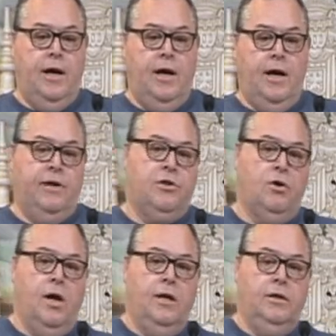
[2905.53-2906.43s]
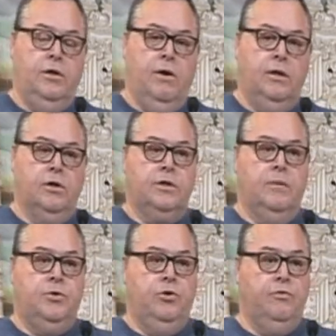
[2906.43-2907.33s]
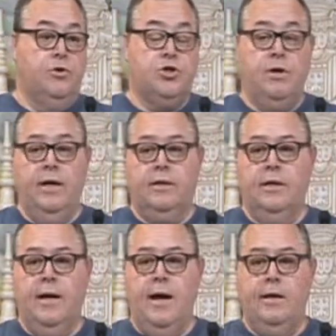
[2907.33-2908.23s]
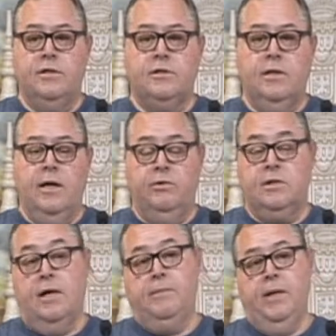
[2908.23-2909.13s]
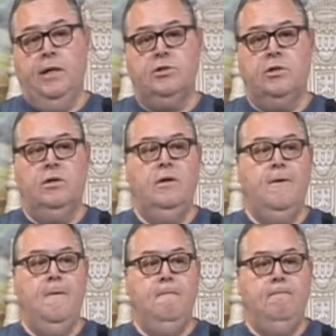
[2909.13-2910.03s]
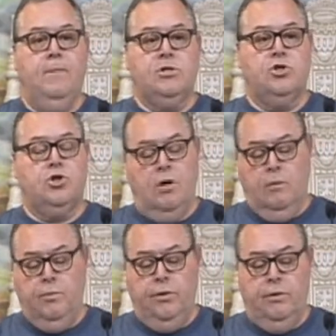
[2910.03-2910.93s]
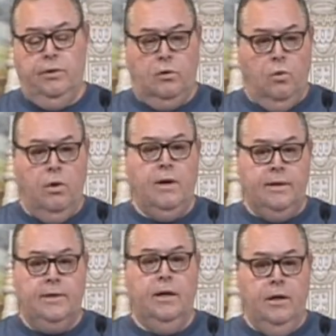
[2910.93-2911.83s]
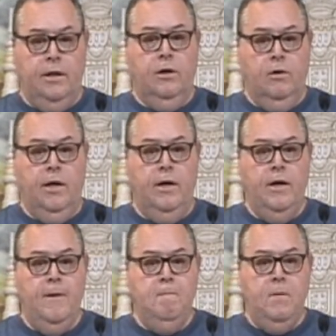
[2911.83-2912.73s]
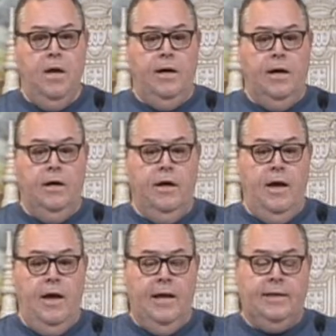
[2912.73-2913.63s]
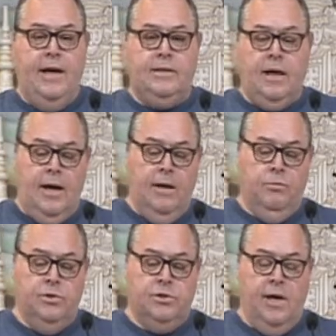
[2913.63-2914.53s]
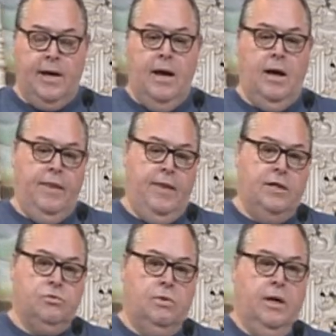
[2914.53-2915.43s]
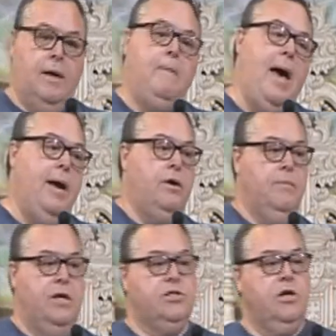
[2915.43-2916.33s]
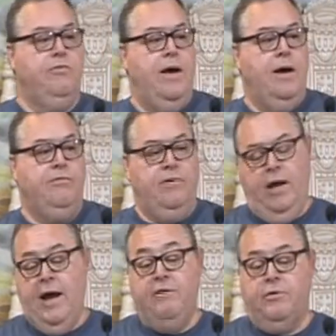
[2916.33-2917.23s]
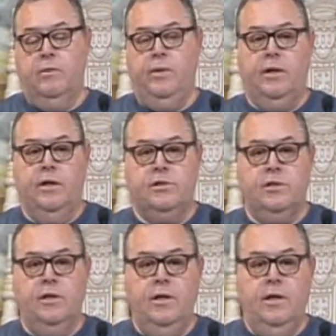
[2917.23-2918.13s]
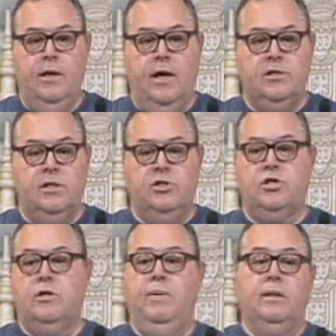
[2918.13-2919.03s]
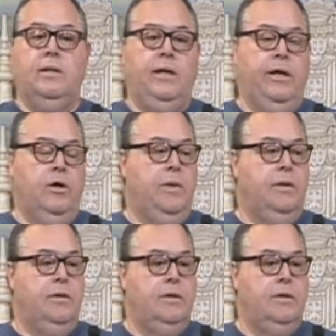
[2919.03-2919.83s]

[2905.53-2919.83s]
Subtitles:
I thought, you know, I looked up to for strength and guidance, and I was like, man, that's a strong brother in the Lord right there, you know. And I, at that time, was like, that's what I'm going to pattern myself after, because I seen stability in them. And,